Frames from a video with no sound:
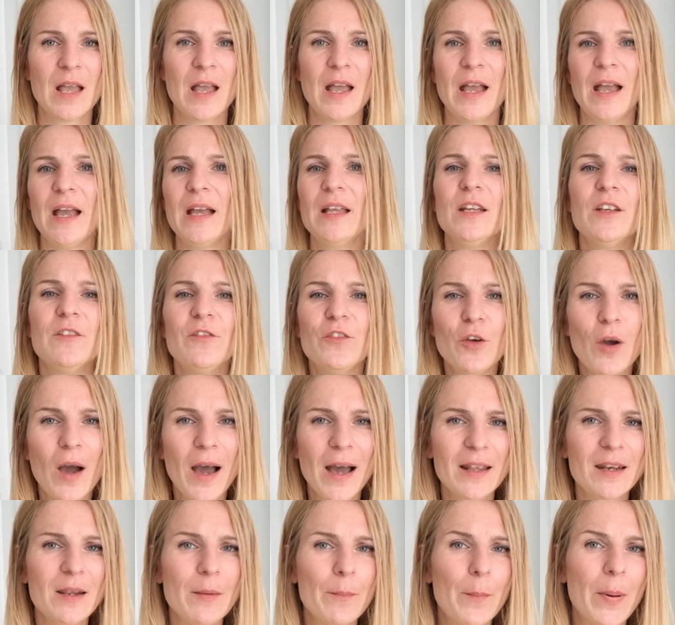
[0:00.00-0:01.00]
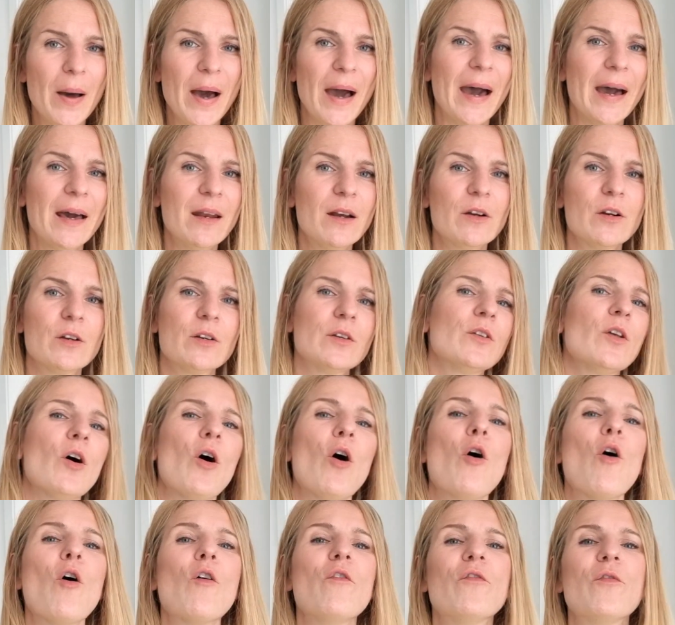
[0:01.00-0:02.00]
And if you had a pattern
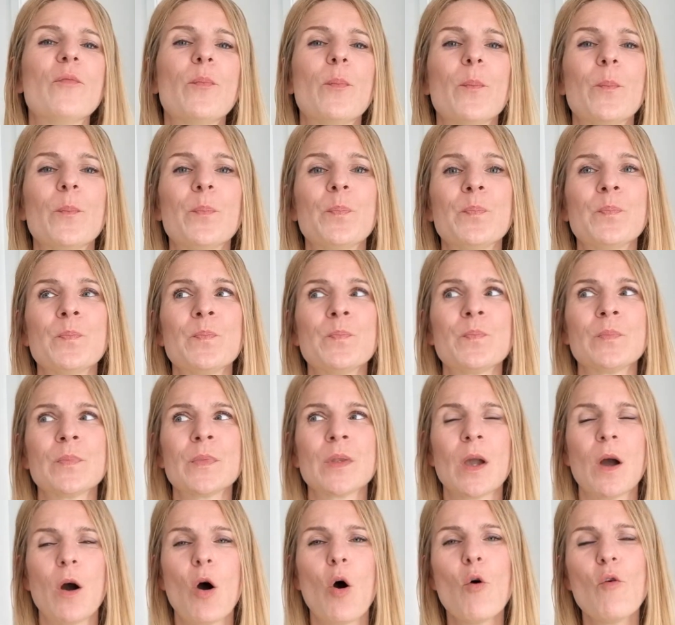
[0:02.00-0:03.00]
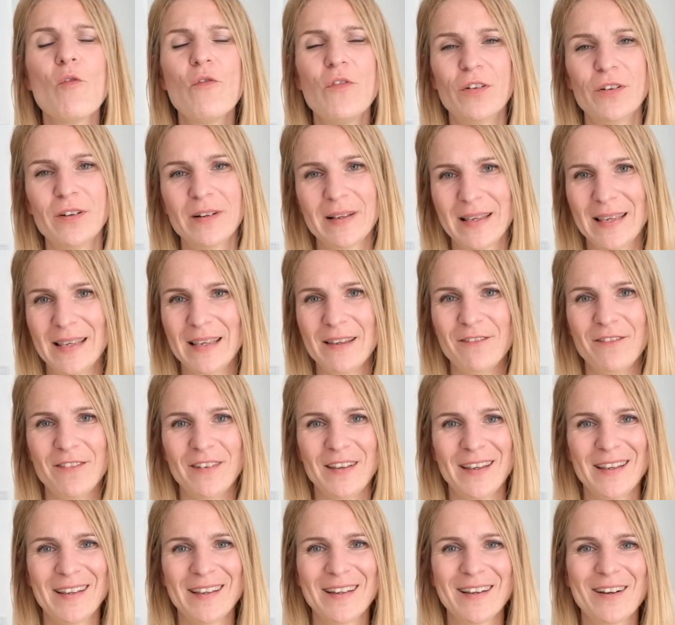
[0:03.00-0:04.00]
of
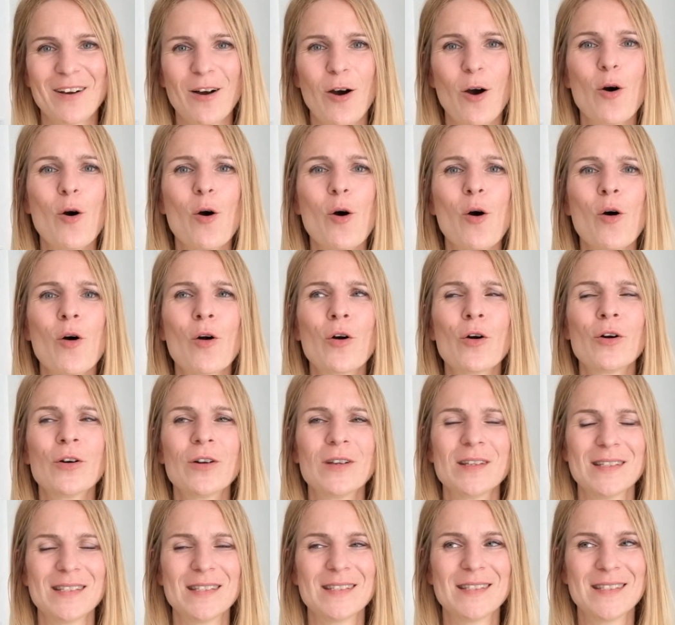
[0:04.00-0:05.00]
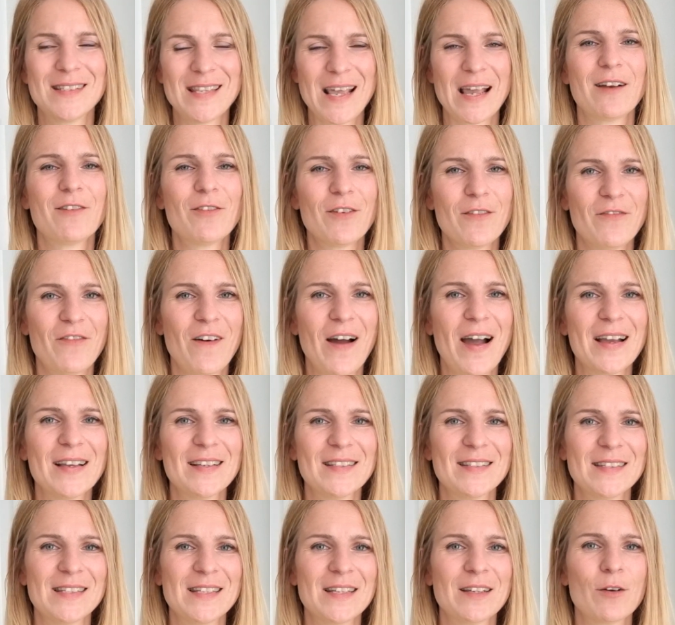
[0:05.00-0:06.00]
overgiving or
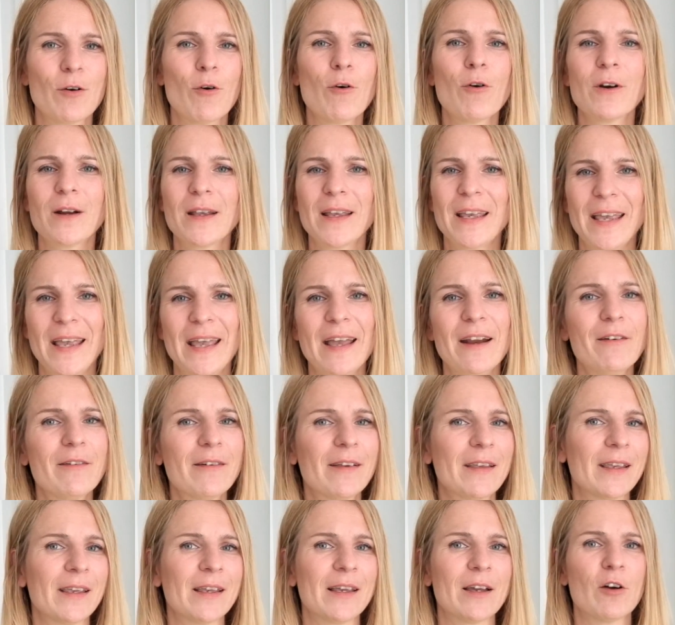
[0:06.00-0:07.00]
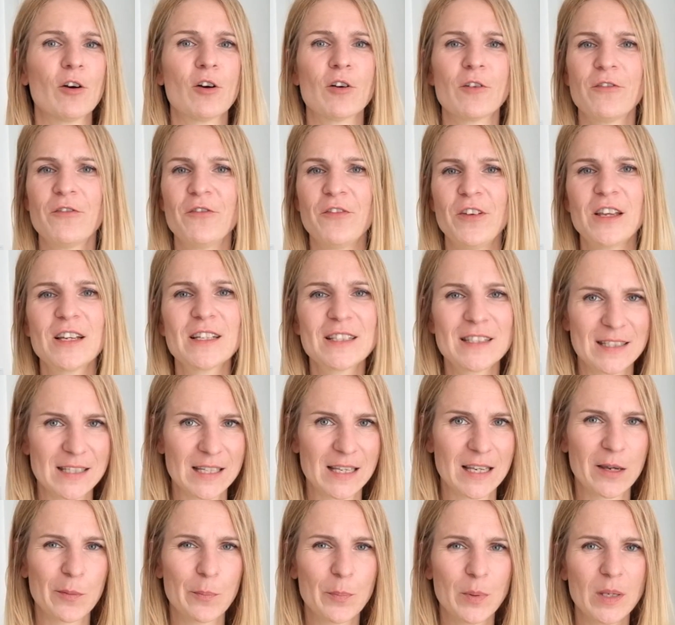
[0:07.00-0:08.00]
sacrificing or caring or
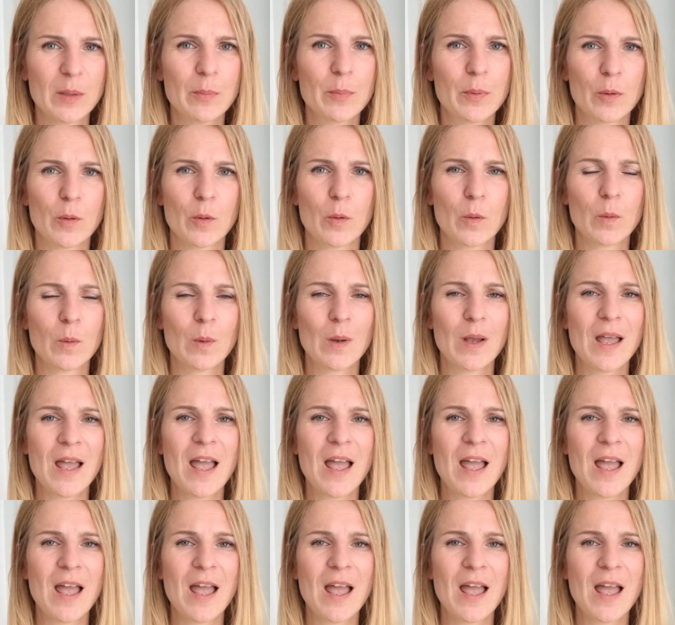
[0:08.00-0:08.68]
fixing people,